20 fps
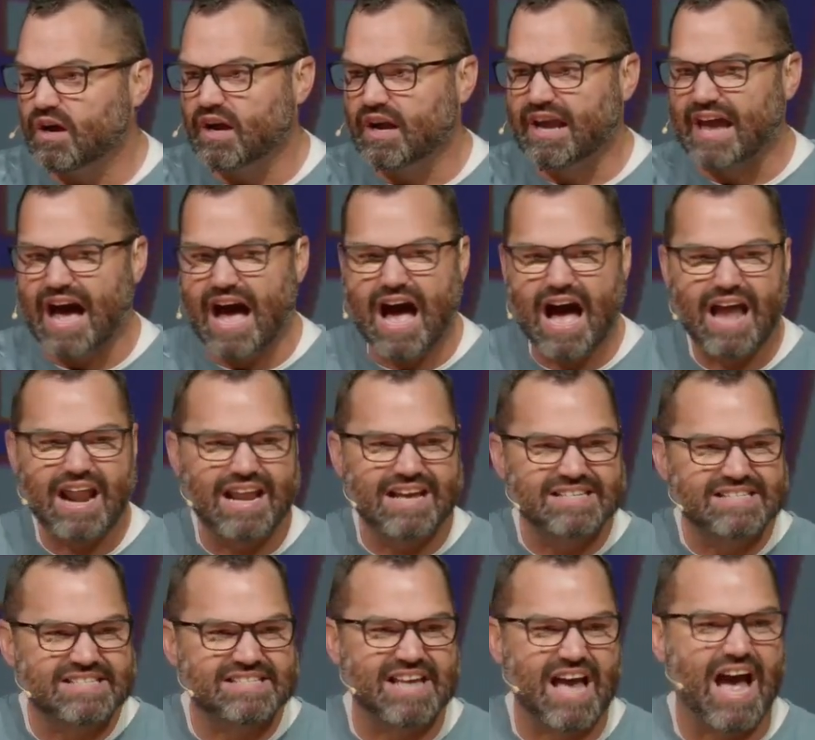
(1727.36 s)
God has
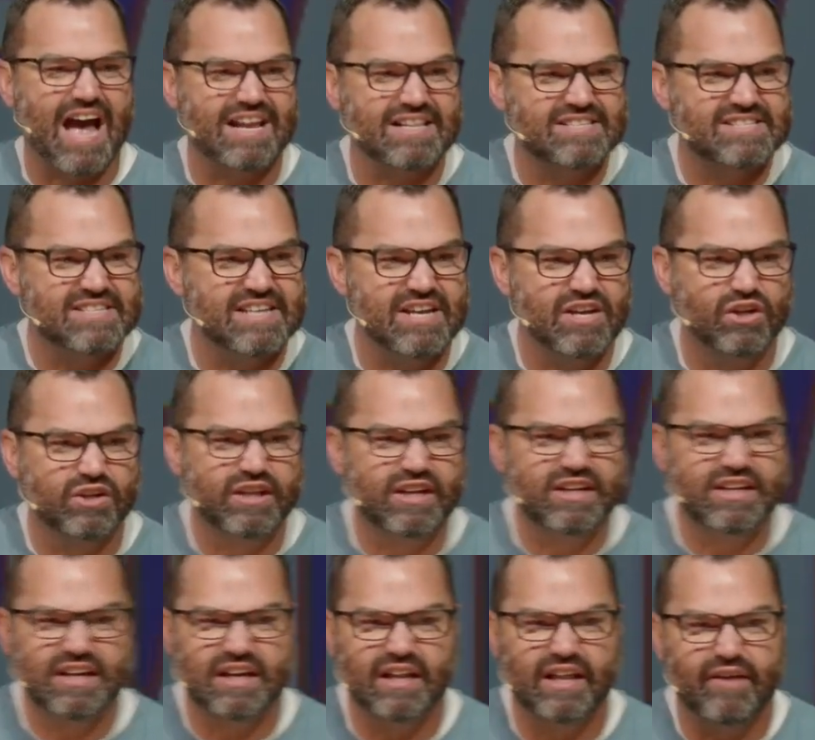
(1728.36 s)
signed, sealed, and
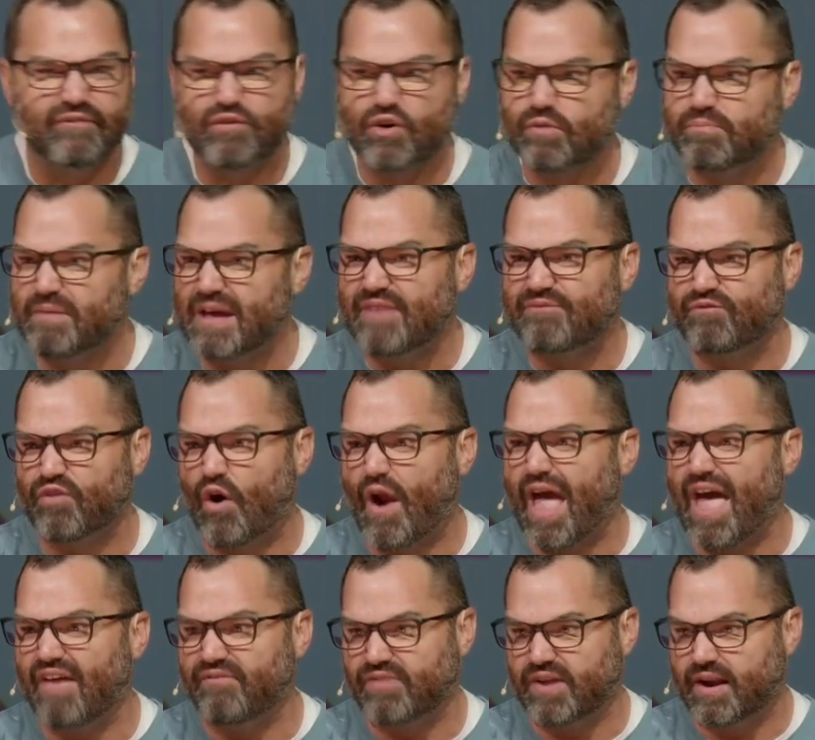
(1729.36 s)
delivered me for
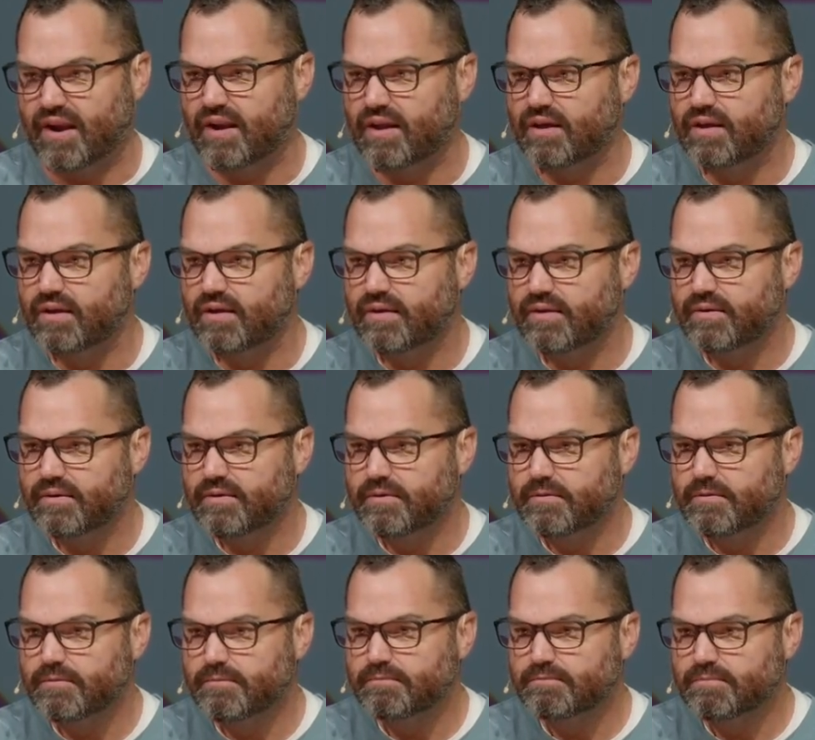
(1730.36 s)
heaven.
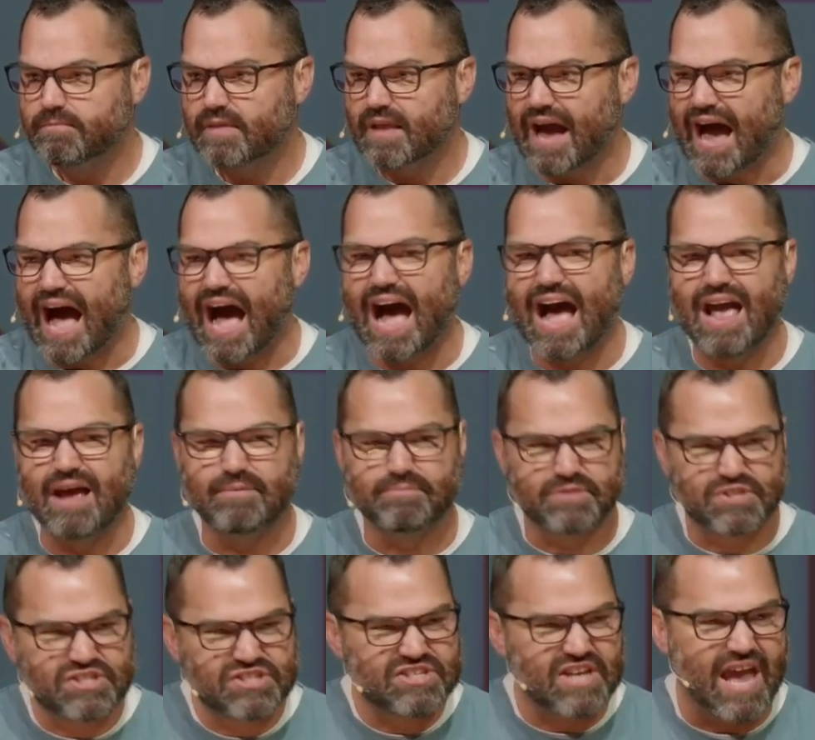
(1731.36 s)
I am
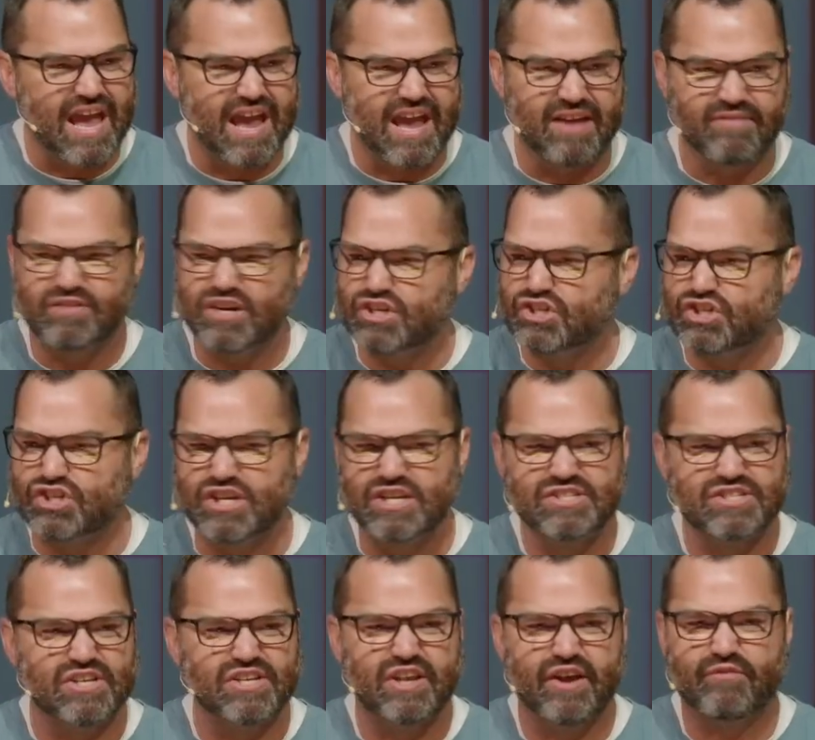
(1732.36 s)
saved, and
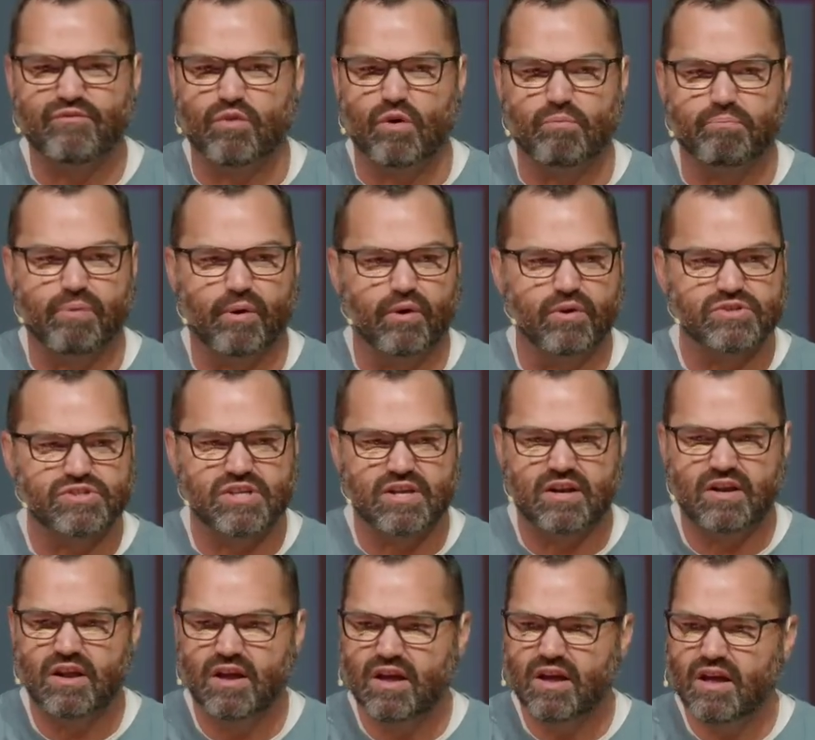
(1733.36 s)
she's a different
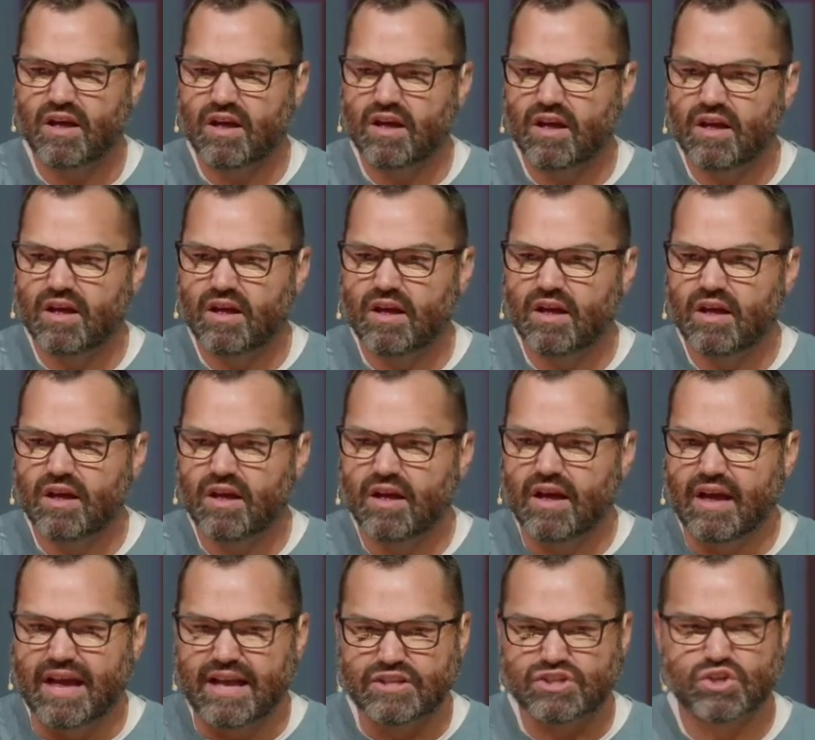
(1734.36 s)
person.
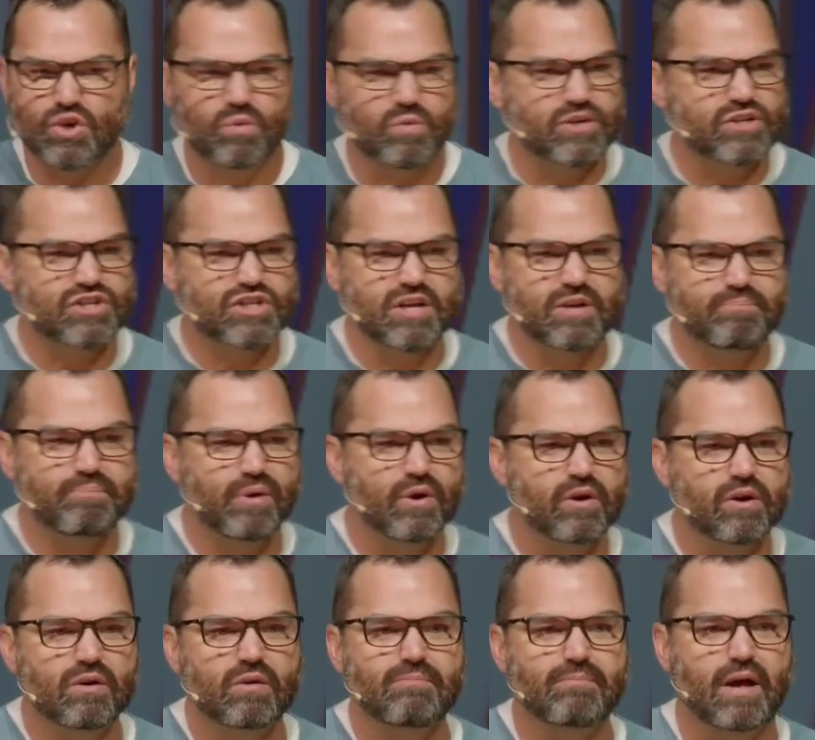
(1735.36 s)
And so when she put
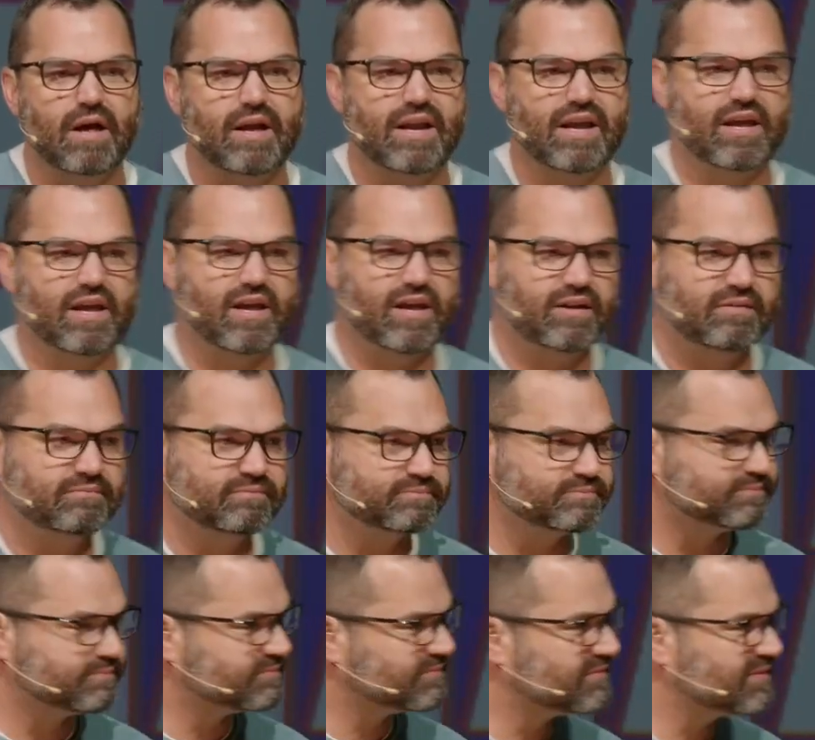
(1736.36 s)
her money in,
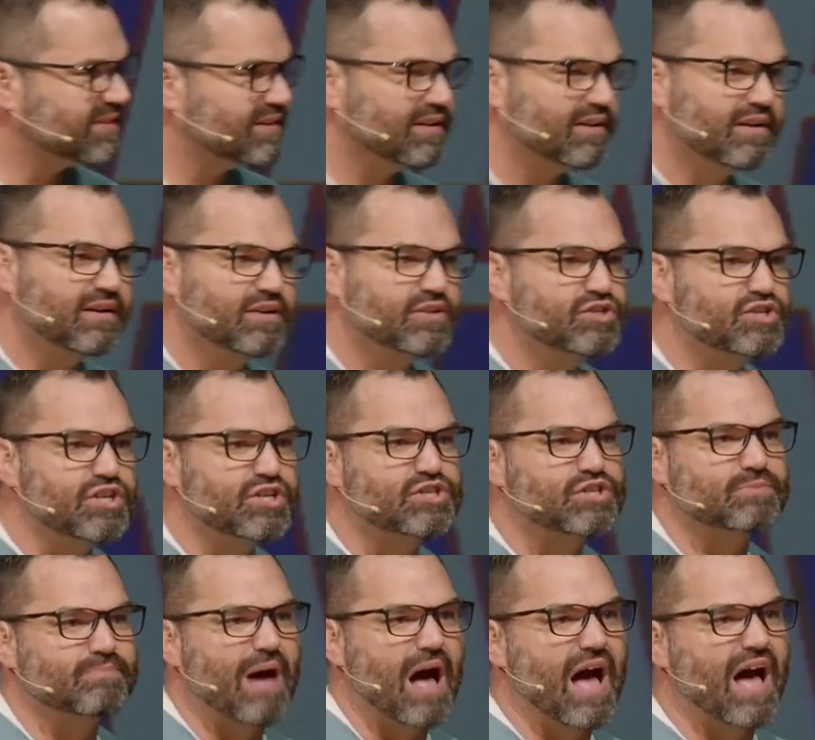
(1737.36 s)
she
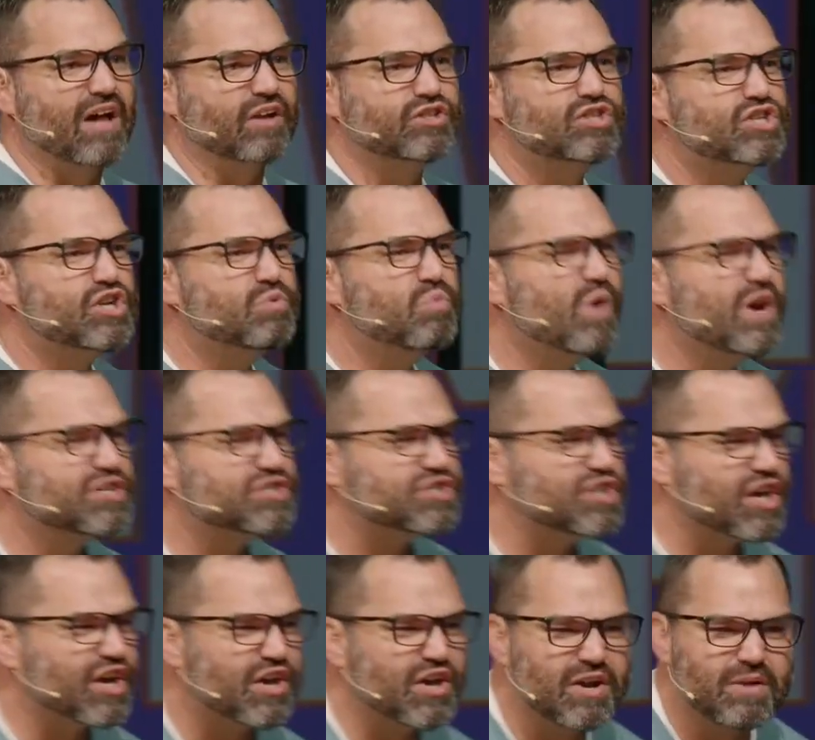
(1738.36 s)
smiled. She wished
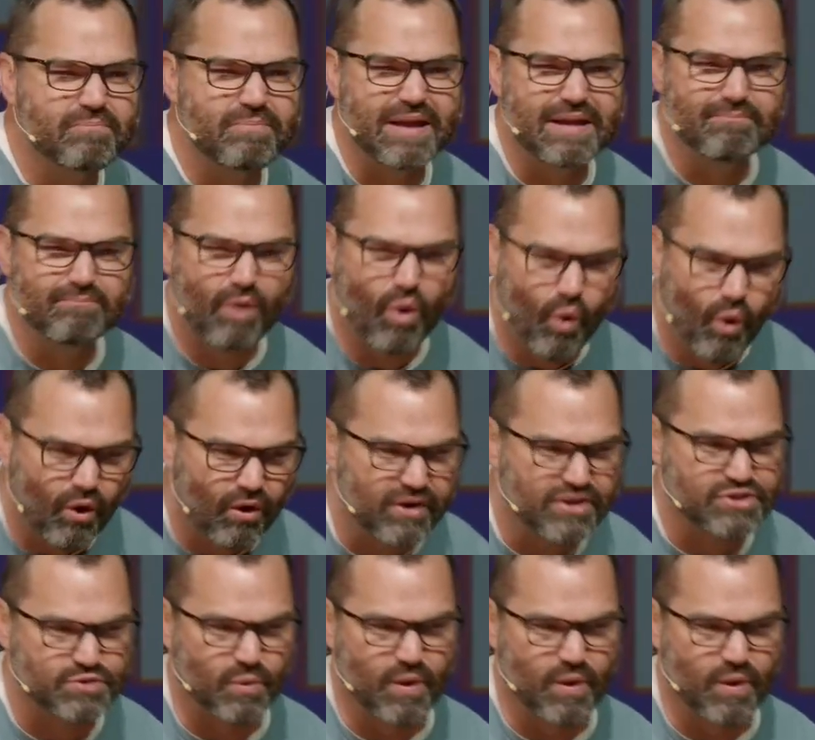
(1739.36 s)
it could have been more, is